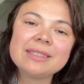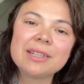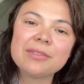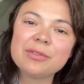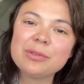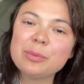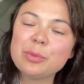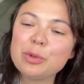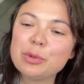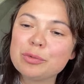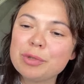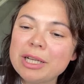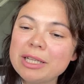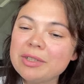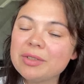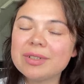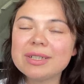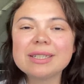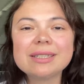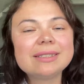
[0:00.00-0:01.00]
several more
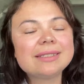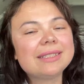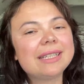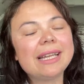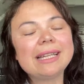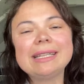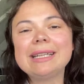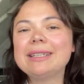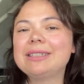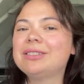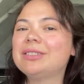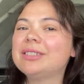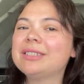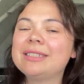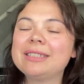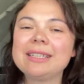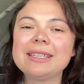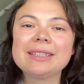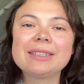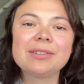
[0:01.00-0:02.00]
renderings and then
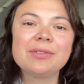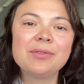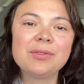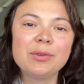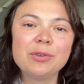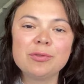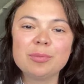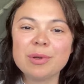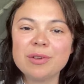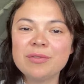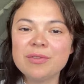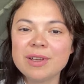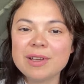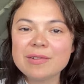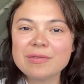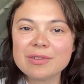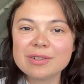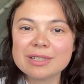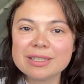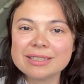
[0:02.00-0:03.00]
just select a few of my
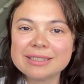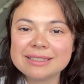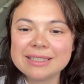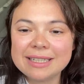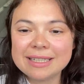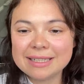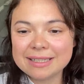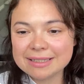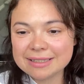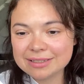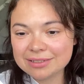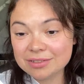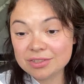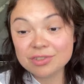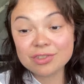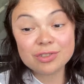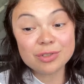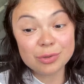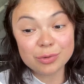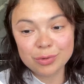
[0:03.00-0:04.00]
favorites and
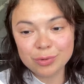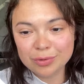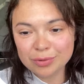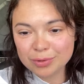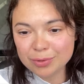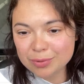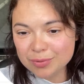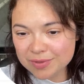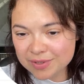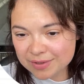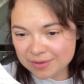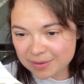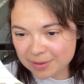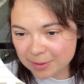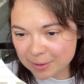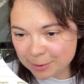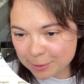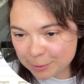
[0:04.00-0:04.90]
show you those.